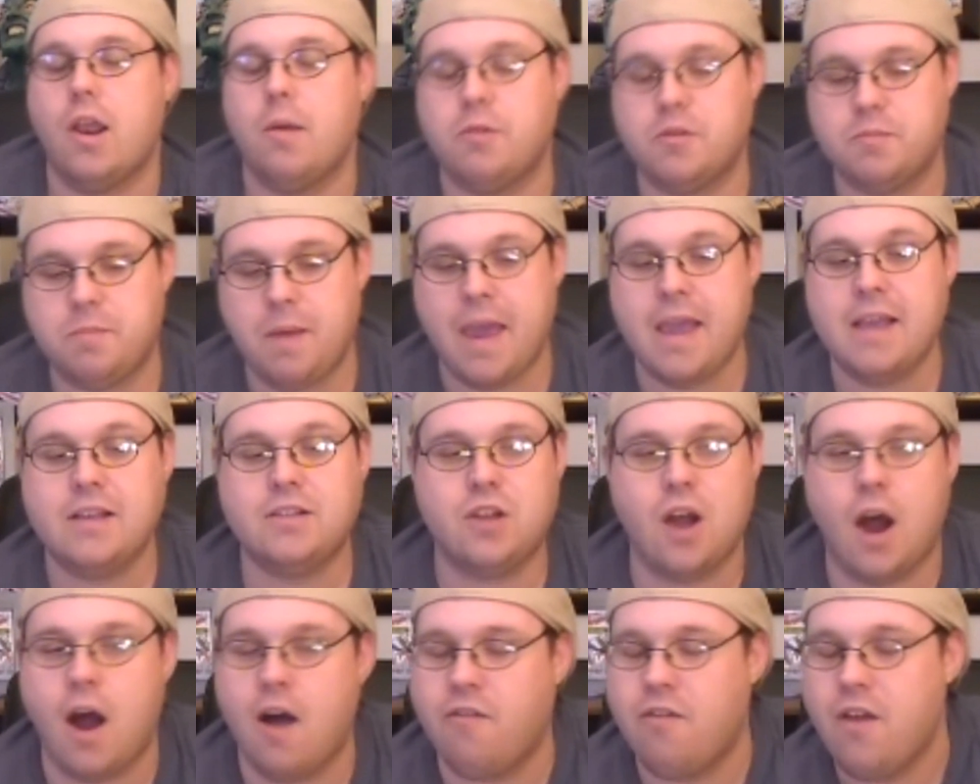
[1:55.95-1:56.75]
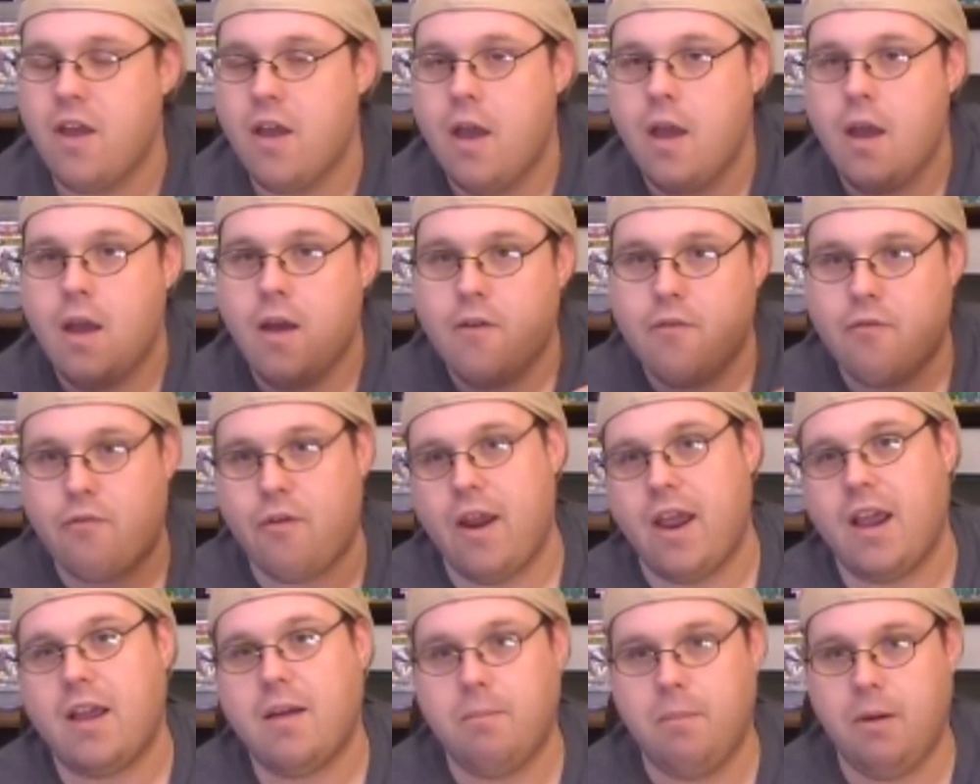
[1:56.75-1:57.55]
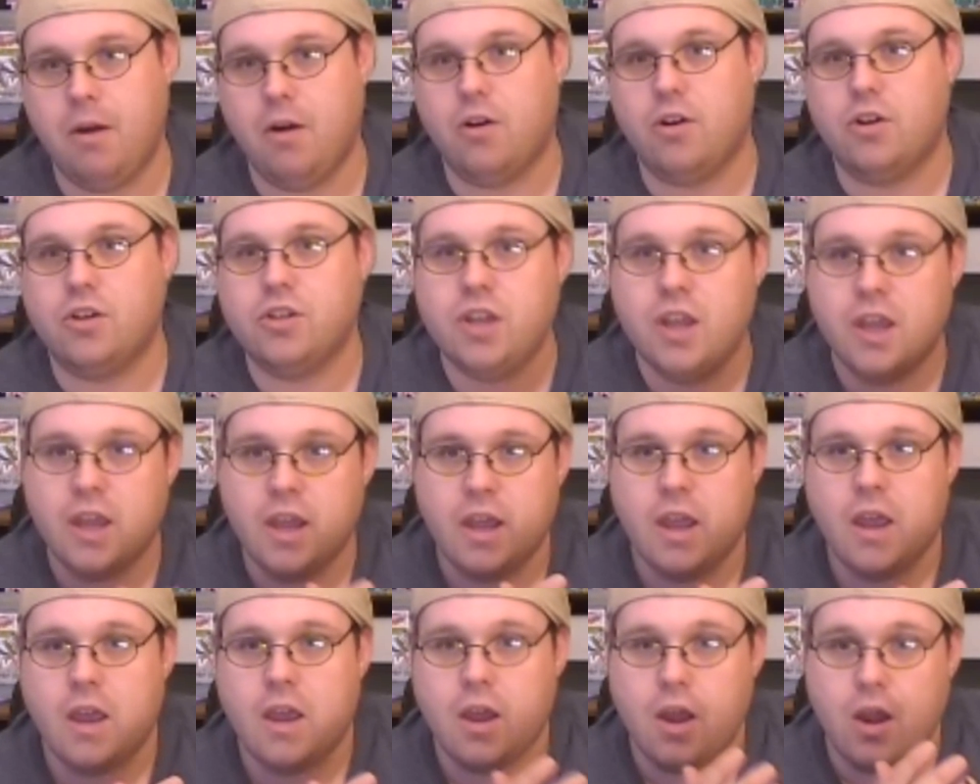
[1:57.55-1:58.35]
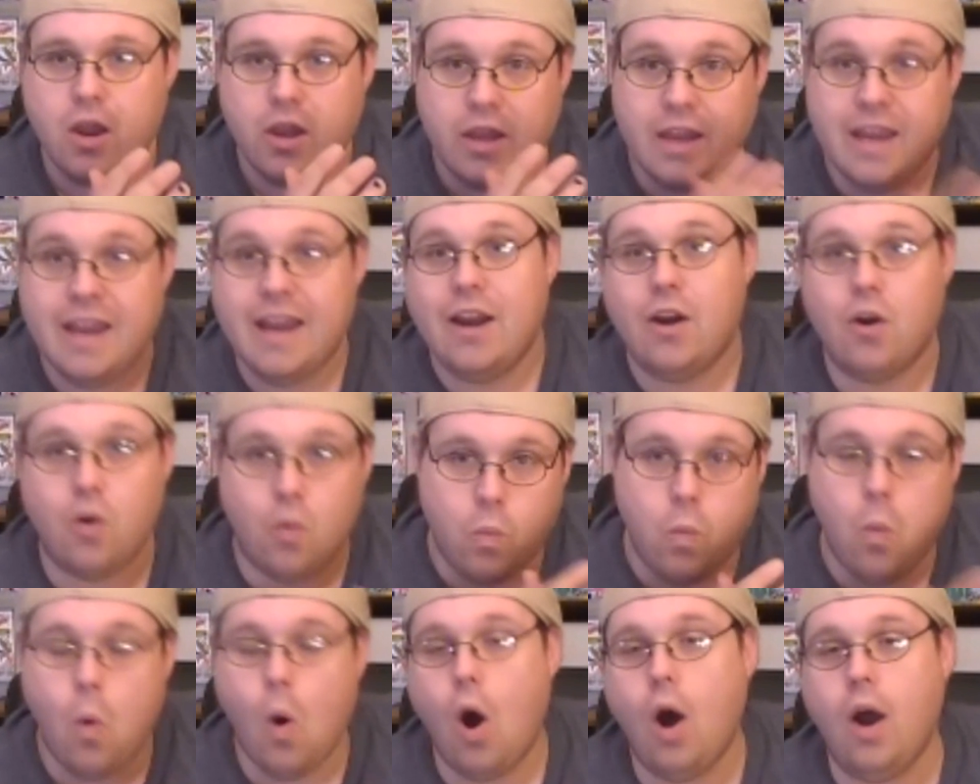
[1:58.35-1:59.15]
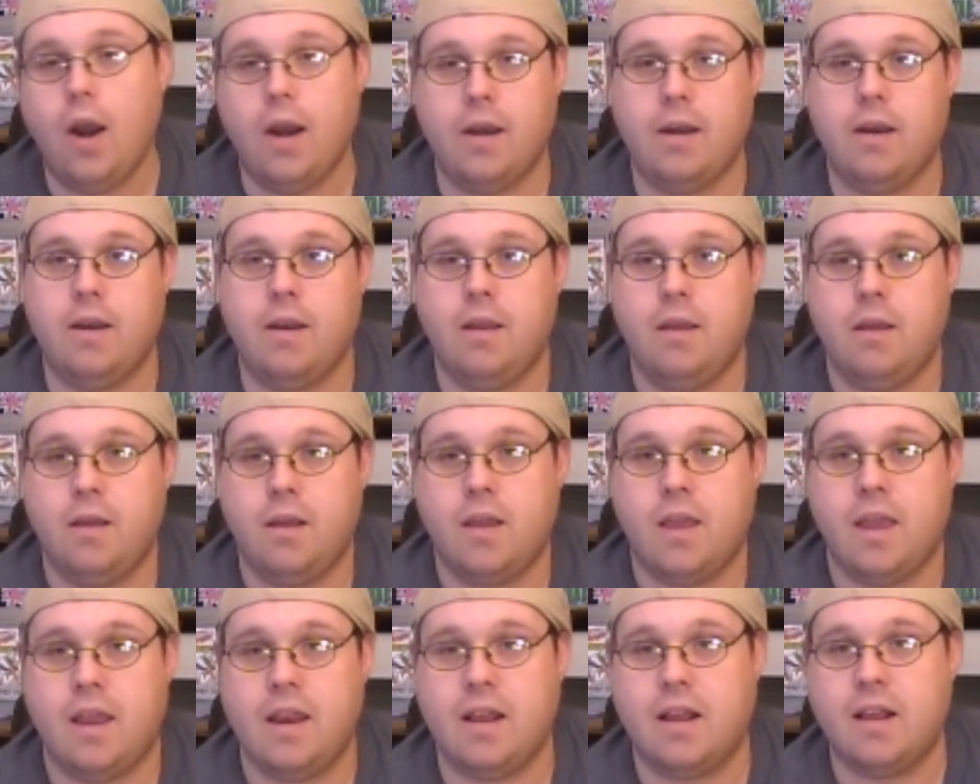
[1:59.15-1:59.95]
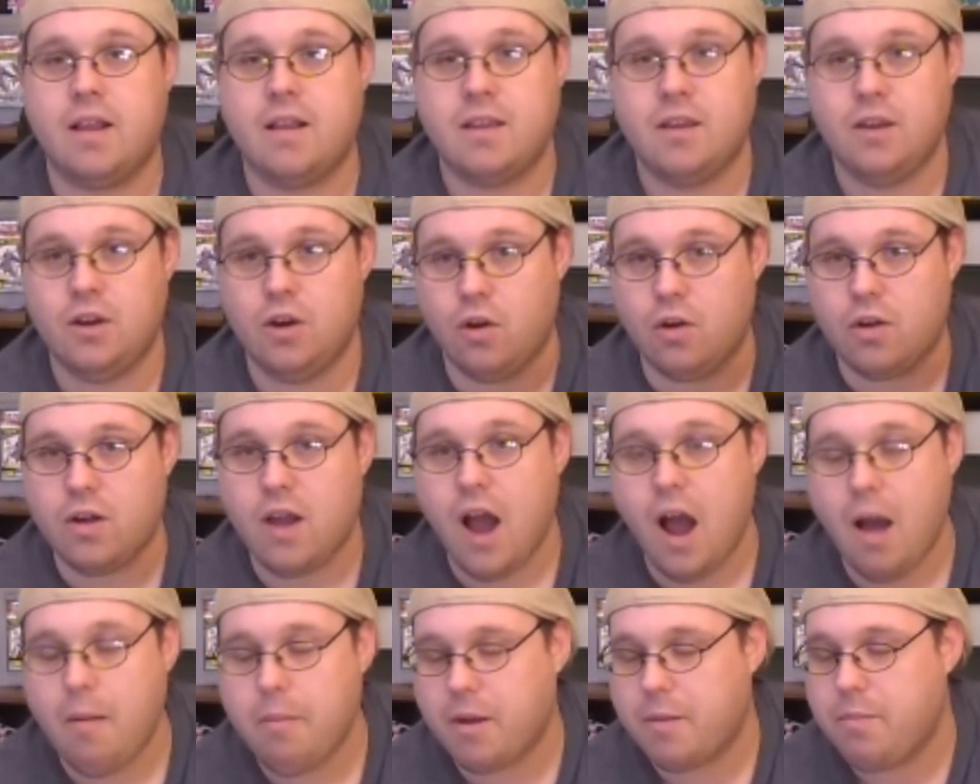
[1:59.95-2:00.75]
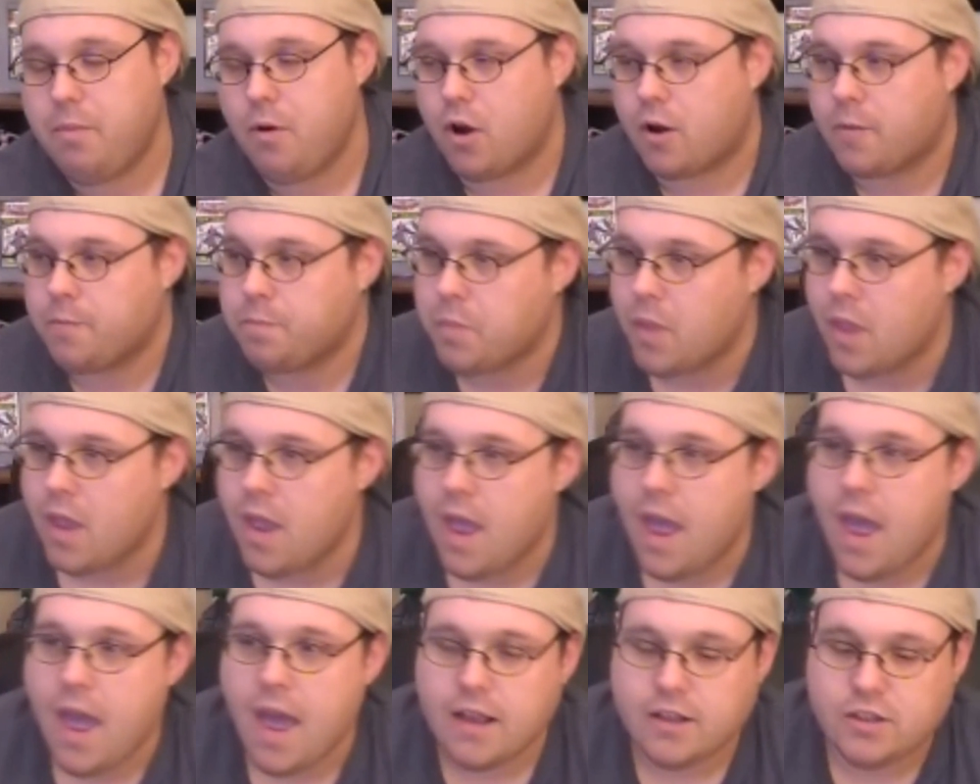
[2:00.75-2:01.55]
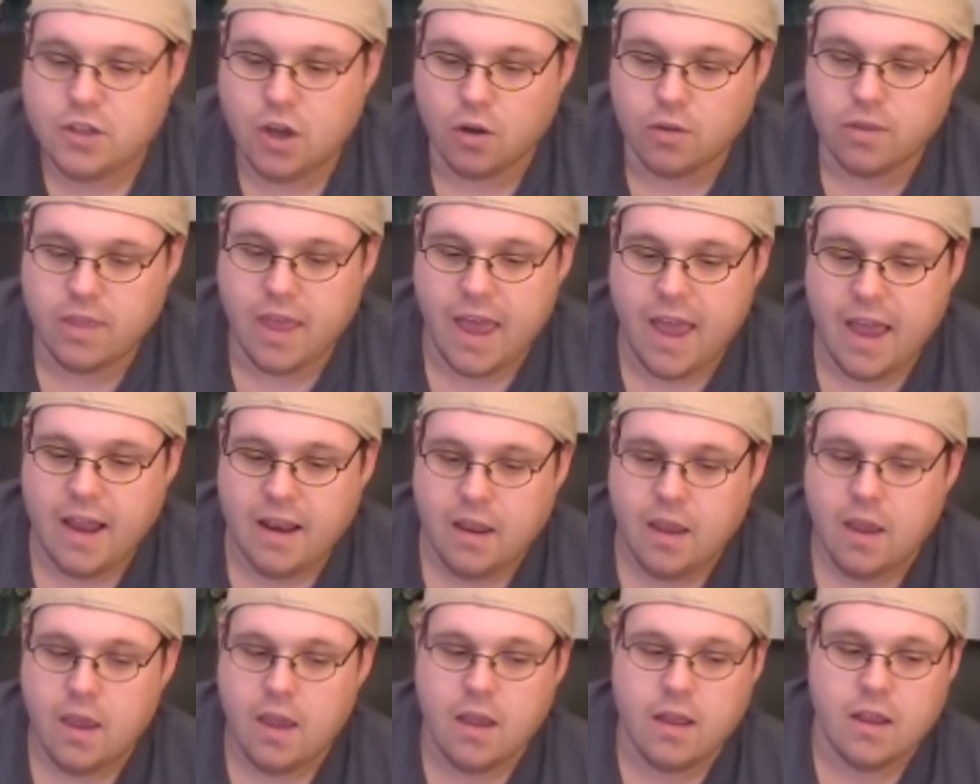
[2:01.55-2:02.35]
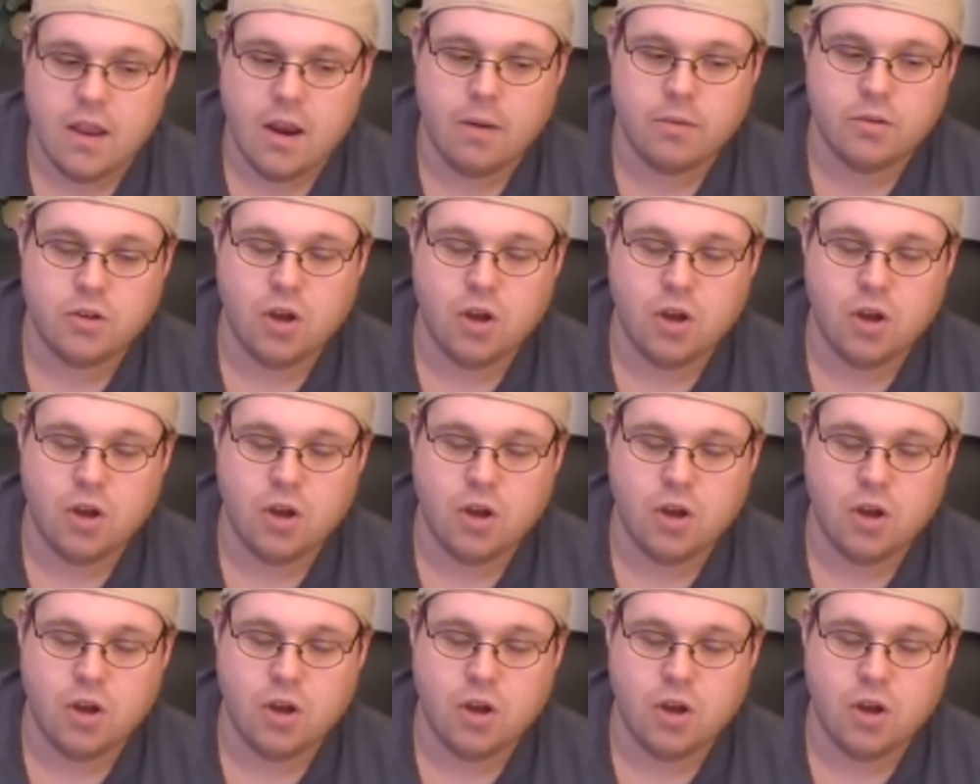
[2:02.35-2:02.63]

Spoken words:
It was based off Frank Miller's Year One in the, comic book. So then, there